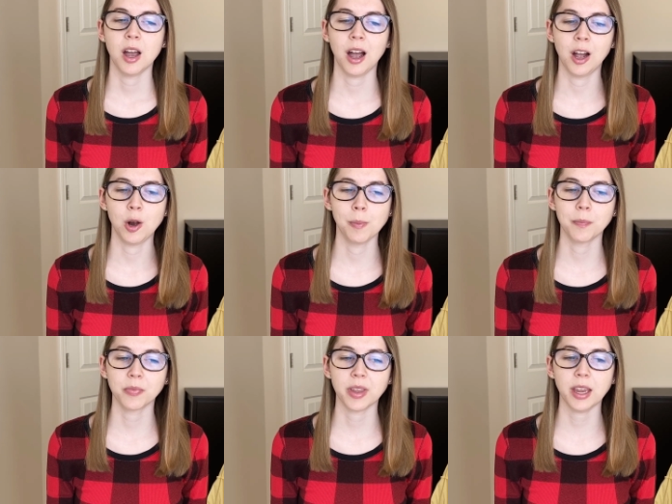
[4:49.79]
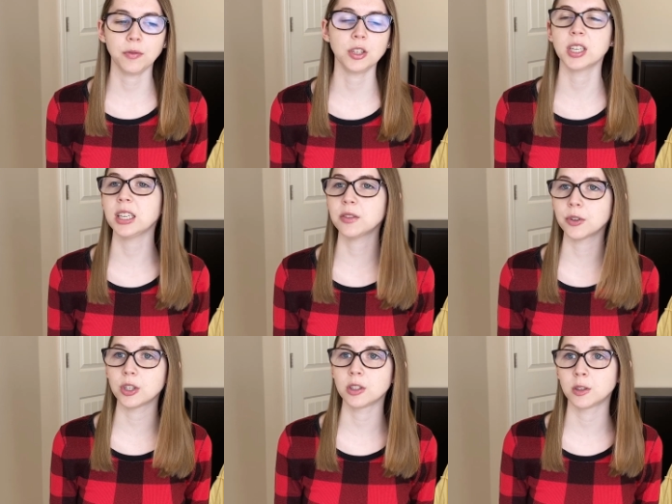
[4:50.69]
um, if you test
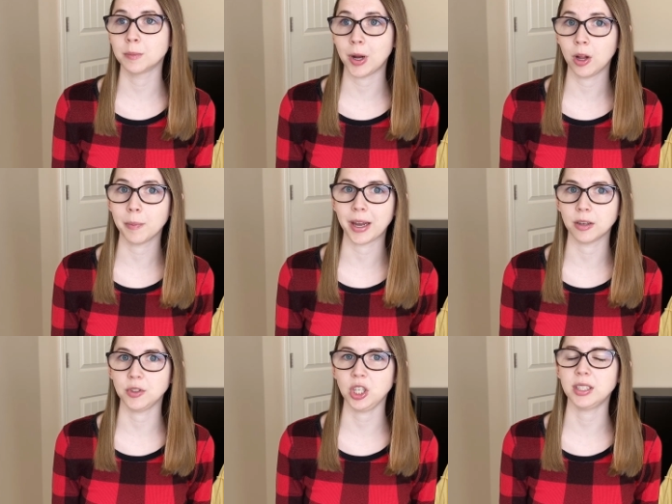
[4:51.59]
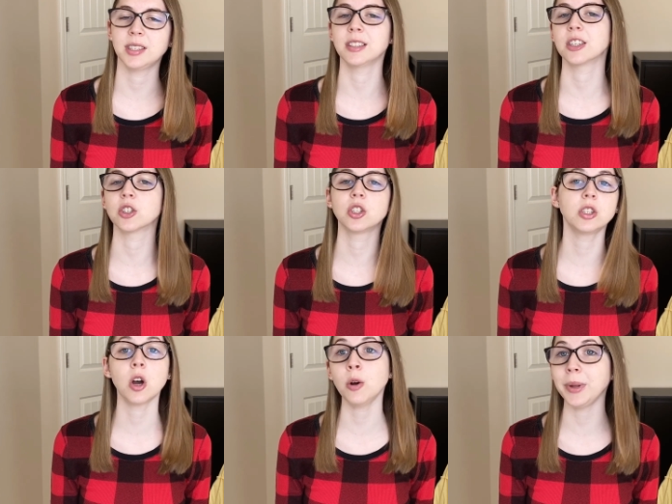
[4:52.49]
for a small amount of genes, since there's
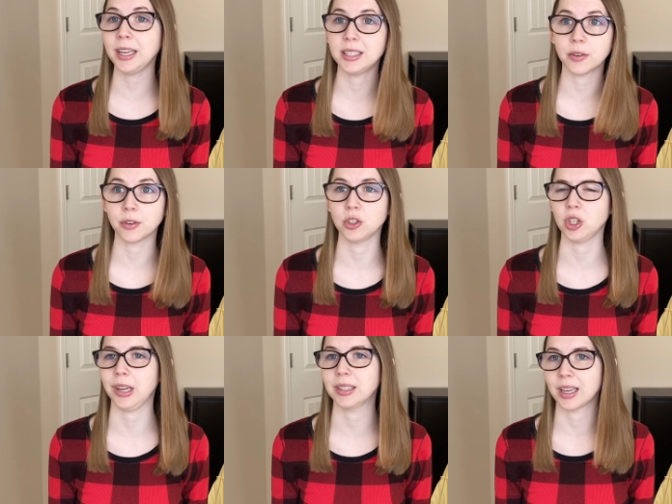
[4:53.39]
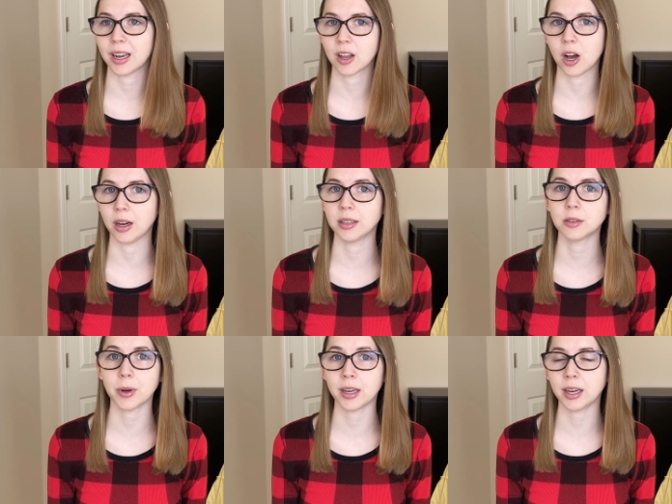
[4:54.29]
so many different genes that
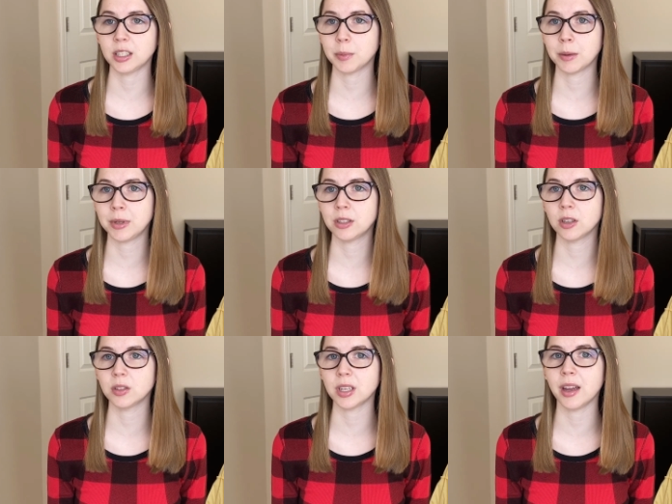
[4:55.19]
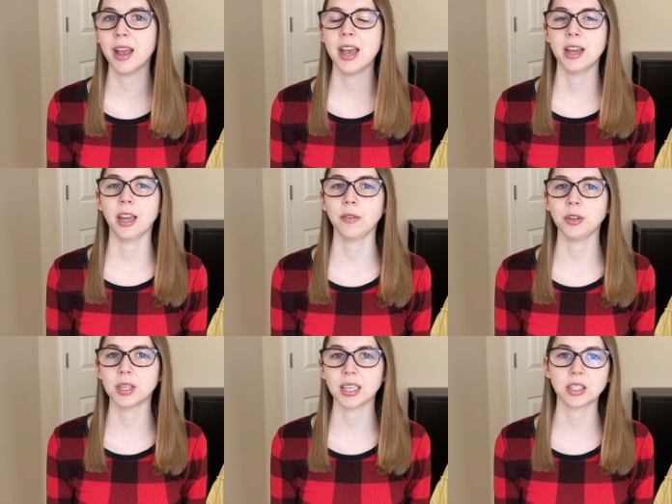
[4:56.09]
cause retinitis pigmentosa, if
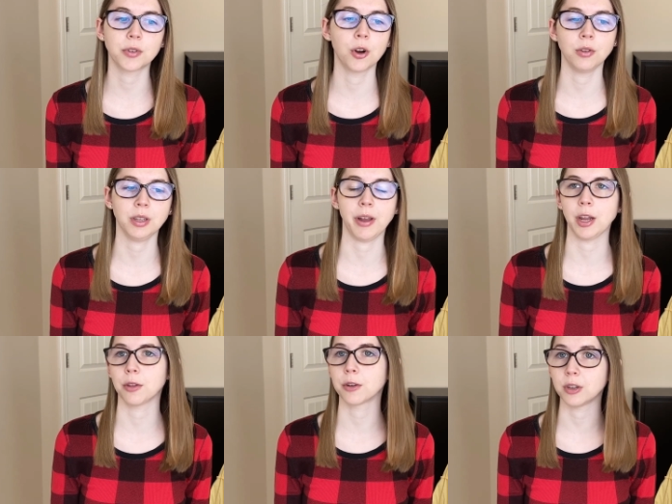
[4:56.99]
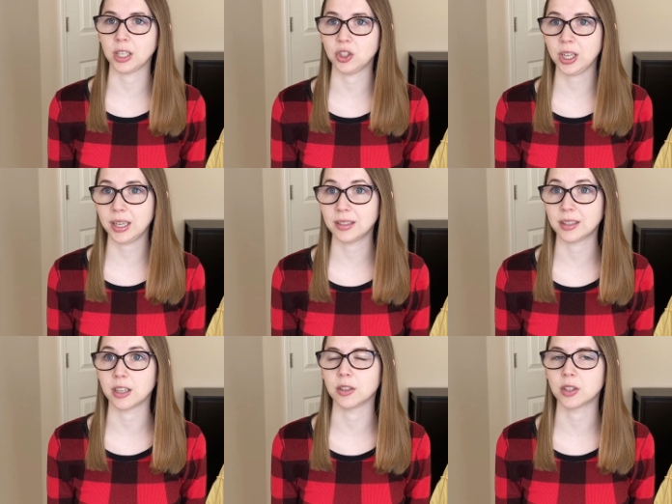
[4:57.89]
you test for only like thirty genes,
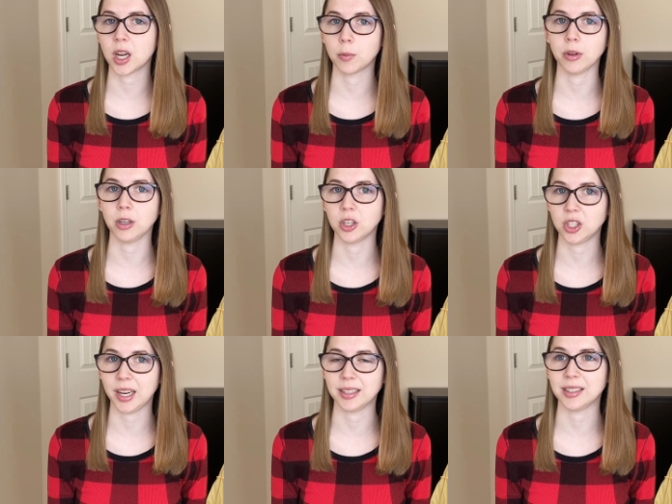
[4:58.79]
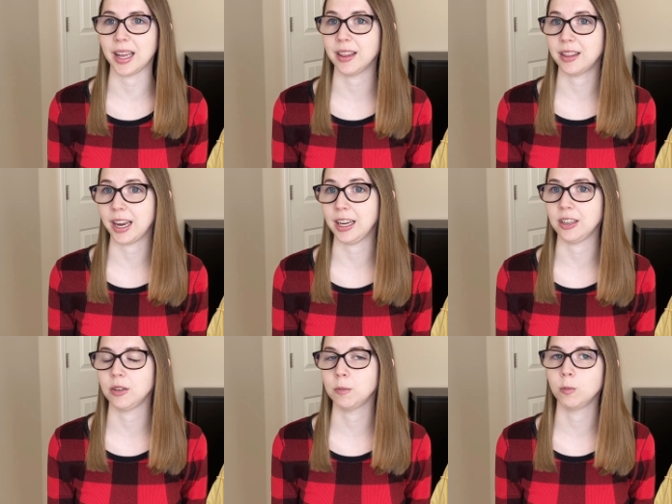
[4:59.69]
there's a really good chance that they